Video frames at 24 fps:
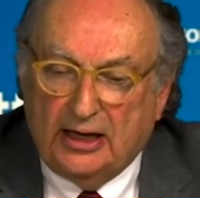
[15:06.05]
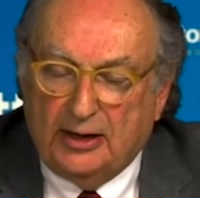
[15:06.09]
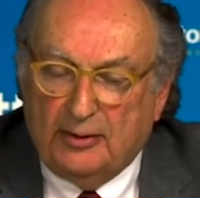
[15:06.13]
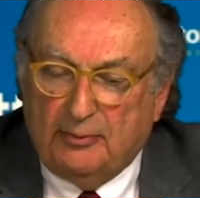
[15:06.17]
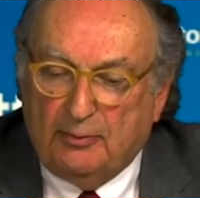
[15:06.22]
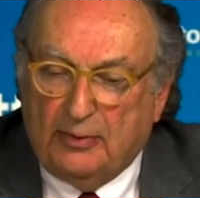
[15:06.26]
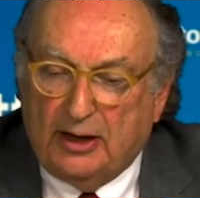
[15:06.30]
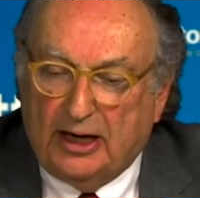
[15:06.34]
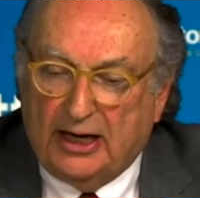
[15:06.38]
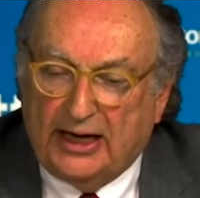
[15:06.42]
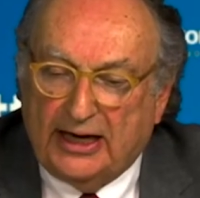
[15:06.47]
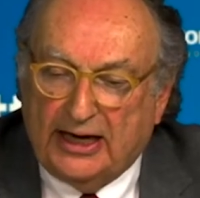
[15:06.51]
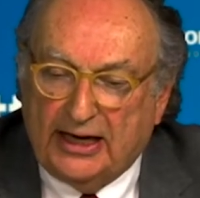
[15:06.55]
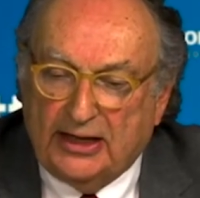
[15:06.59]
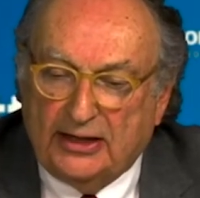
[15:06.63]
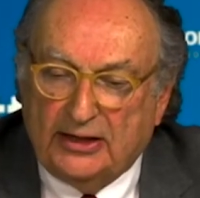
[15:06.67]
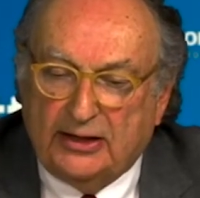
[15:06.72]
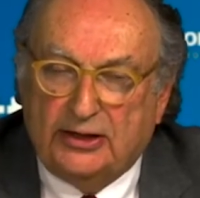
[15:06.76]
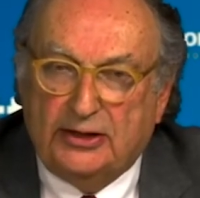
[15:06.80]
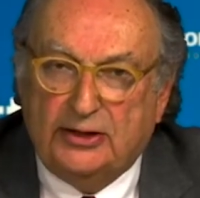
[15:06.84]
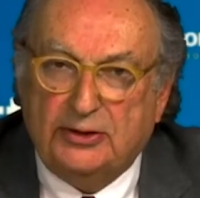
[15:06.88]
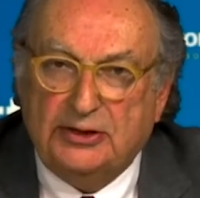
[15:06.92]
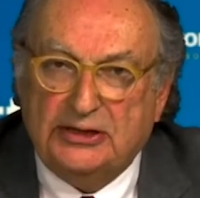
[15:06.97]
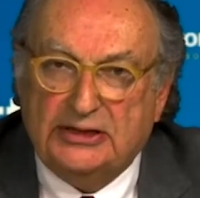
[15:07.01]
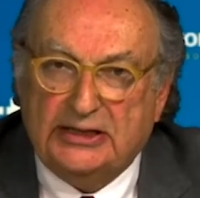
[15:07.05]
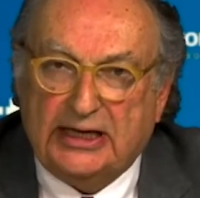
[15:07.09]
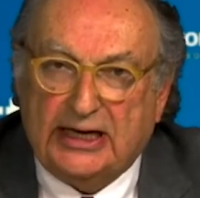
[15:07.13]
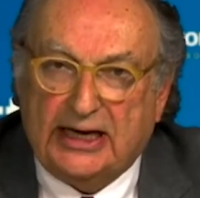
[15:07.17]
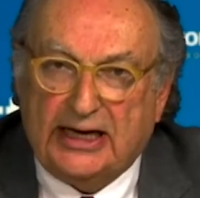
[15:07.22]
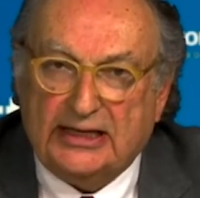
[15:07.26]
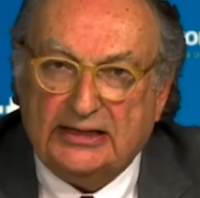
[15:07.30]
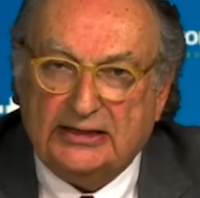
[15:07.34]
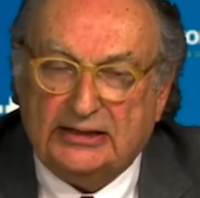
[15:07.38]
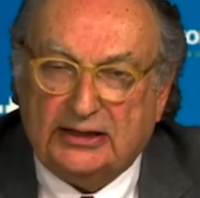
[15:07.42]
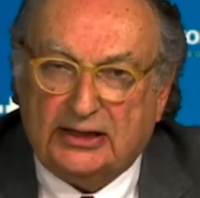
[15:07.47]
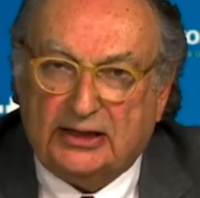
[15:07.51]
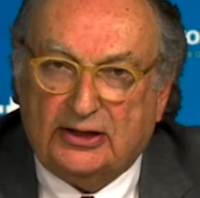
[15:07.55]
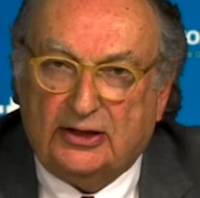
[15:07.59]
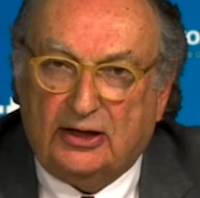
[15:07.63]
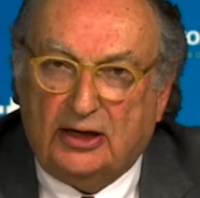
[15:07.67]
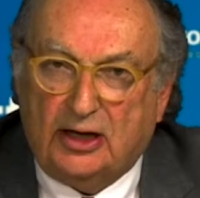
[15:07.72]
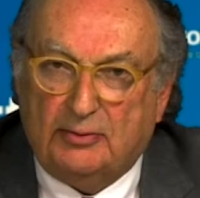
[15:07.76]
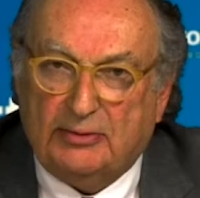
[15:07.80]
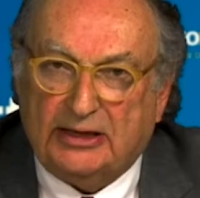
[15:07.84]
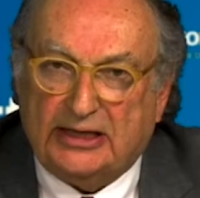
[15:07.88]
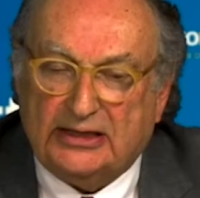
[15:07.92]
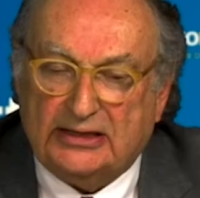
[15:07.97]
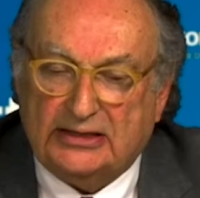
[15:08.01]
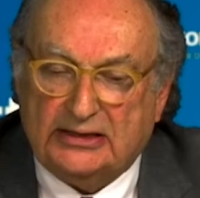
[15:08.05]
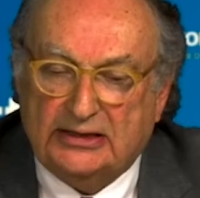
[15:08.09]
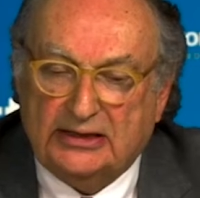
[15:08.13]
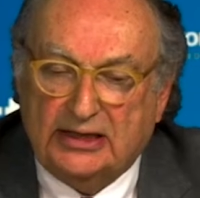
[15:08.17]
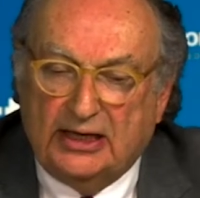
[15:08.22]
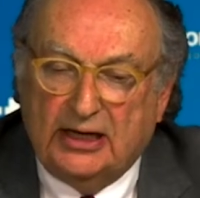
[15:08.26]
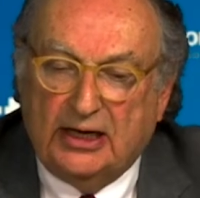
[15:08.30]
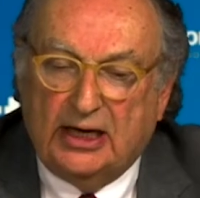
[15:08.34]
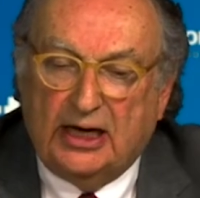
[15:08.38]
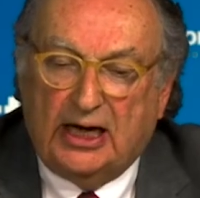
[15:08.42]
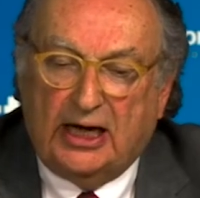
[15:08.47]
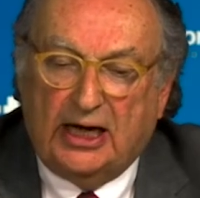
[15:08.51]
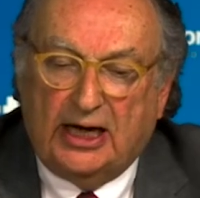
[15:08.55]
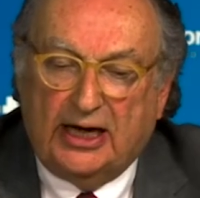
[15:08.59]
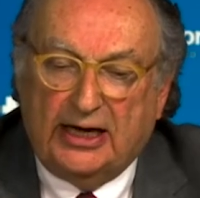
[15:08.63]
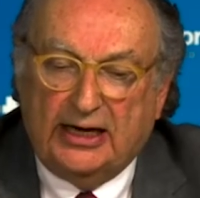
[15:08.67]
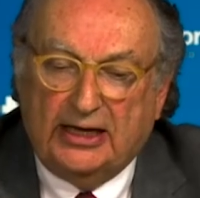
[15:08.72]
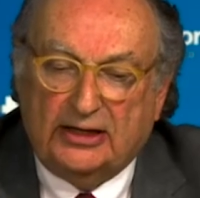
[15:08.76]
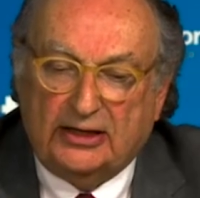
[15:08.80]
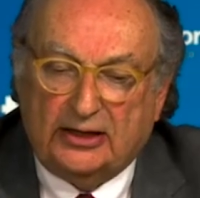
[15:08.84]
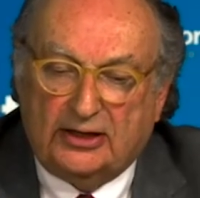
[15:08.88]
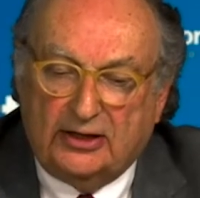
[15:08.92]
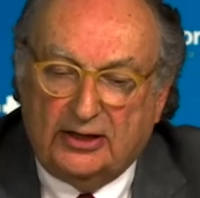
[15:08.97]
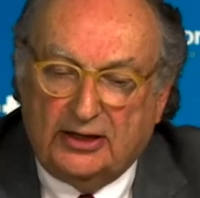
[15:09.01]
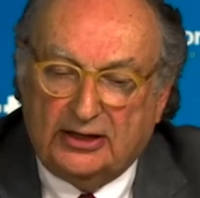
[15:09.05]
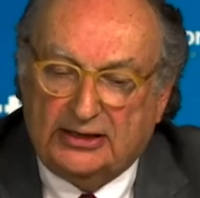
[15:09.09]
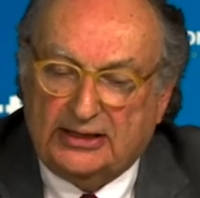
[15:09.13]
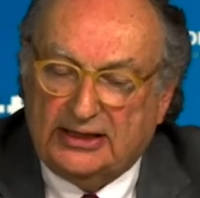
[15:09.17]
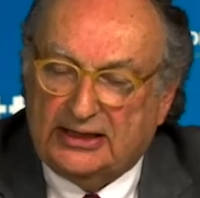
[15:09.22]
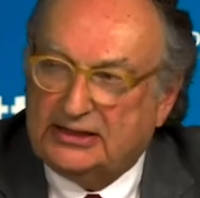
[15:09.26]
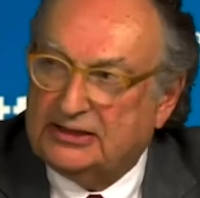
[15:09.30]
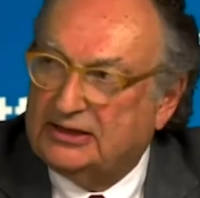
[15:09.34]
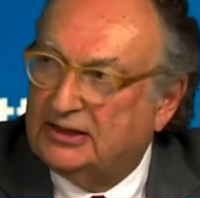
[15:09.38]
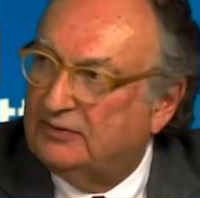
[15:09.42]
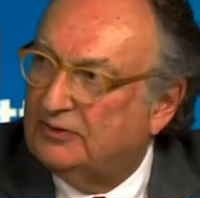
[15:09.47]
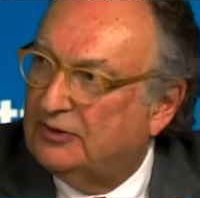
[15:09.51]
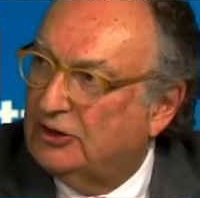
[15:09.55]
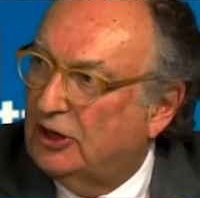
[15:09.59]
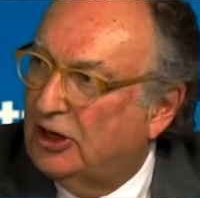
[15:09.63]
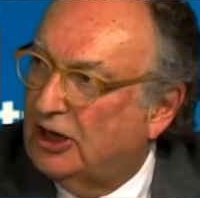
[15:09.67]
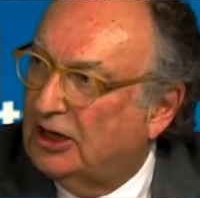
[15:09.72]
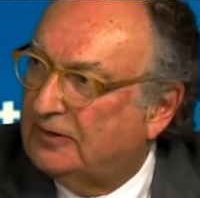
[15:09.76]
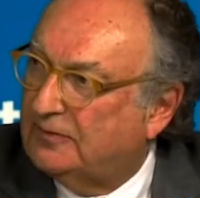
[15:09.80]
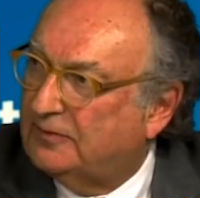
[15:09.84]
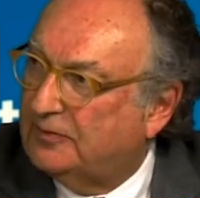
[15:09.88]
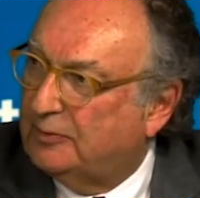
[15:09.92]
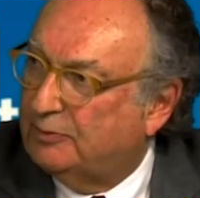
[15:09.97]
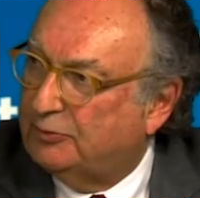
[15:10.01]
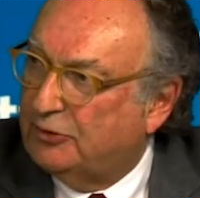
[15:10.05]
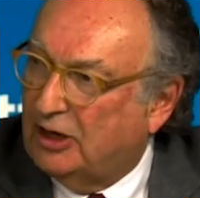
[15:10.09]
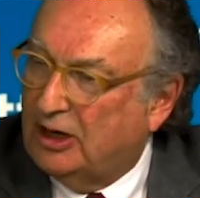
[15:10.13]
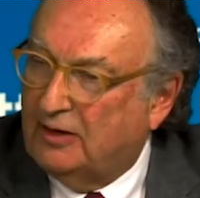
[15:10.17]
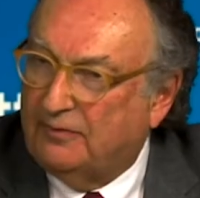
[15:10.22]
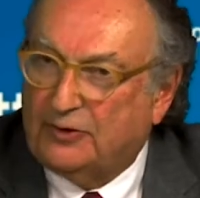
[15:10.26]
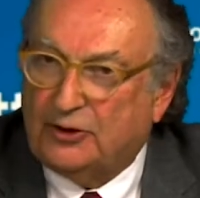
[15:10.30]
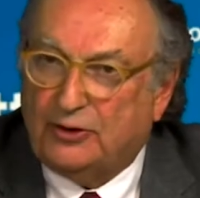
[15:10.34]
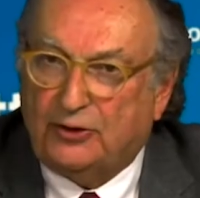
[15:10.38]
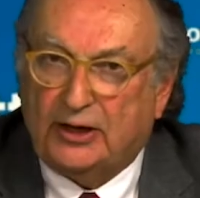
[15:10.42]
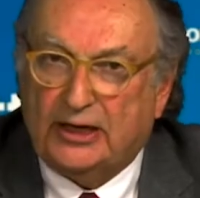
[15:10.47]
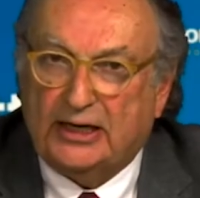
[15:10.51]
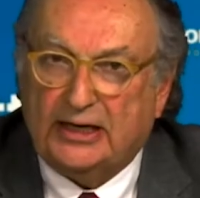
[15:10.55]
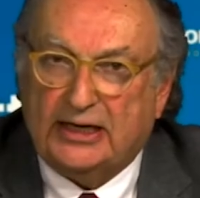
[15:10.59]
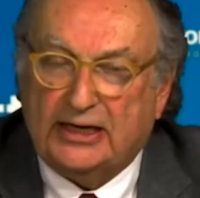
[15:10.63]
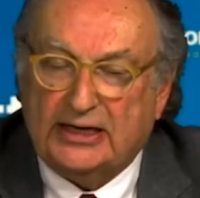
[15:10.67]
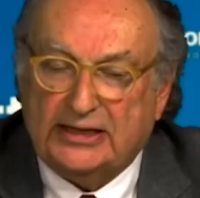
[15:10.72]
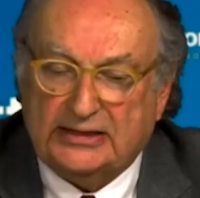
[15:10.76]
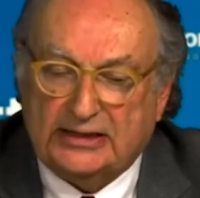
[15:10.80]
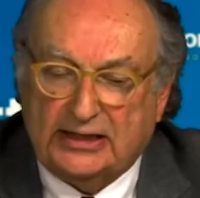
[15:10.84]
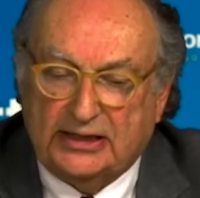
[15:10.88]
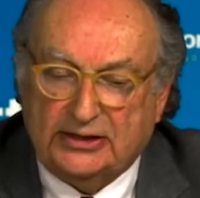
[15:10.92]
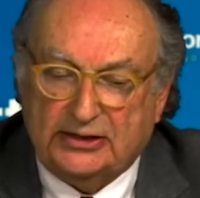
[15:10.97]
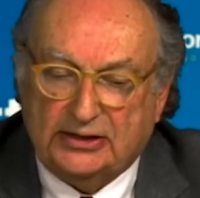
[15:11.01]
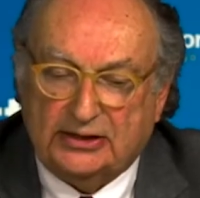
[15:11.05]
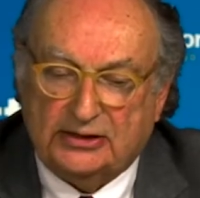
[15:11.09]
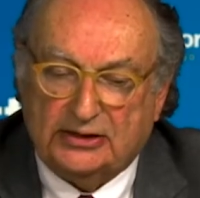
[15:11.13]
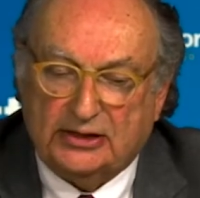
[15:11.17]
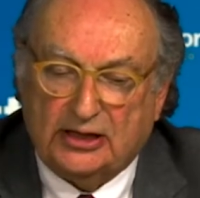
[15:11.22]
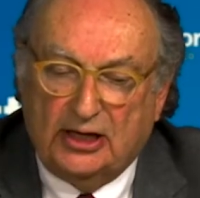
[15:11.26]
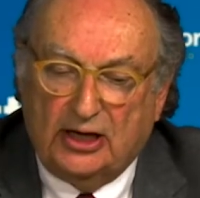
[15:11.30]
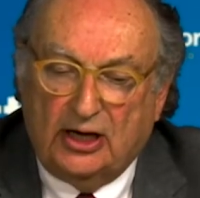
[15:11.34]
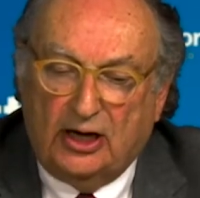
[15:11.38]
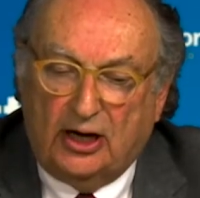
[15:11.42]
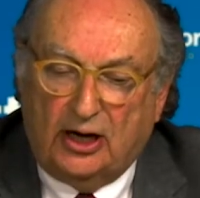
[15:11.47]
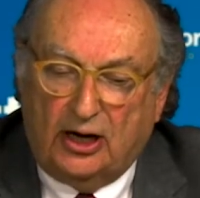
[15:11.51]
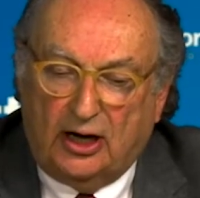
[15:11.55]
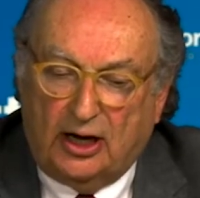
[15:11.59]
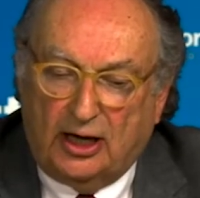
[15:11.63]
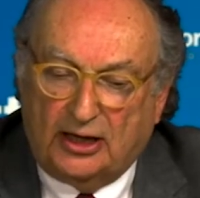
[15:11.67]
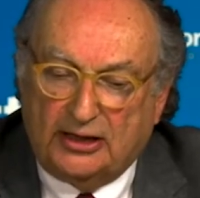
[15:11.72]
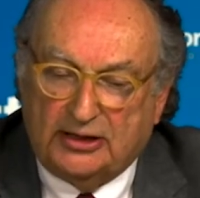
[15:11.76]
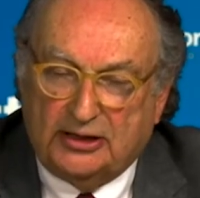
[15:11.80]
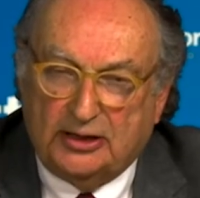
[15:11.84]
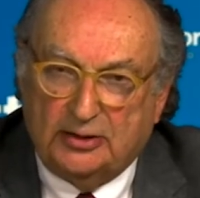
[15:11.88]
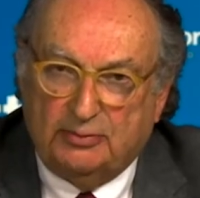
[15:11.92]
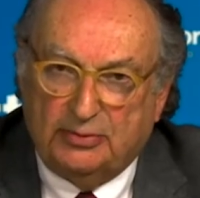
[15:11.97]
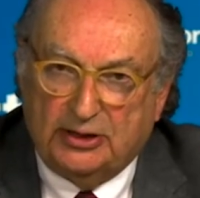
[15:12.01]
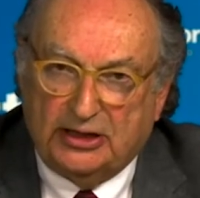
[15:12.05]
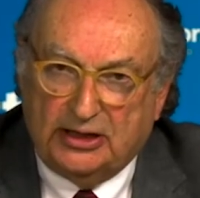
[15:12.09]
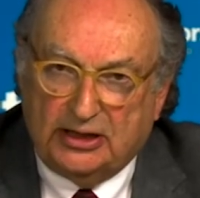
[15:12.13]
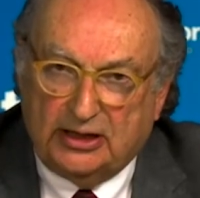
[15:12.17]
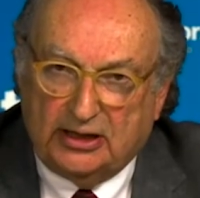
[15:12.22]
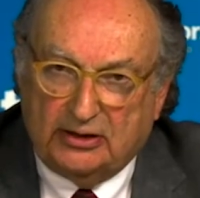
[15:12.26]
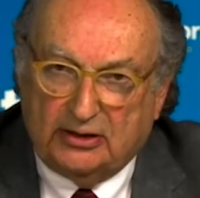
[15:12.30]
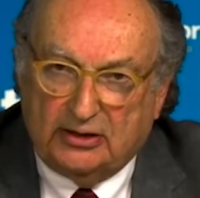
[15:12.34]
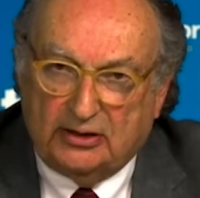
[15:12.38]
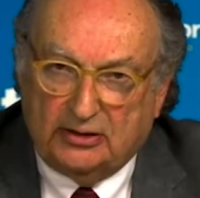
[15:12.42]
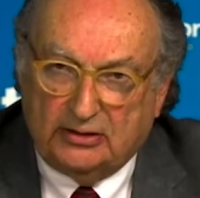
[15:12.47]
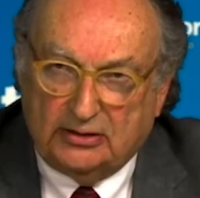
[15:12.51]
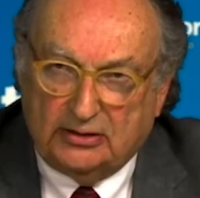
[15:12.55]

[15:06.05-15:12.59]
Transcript: my enthusiastic comments uh, in the context of not-for-profit organizations ought to be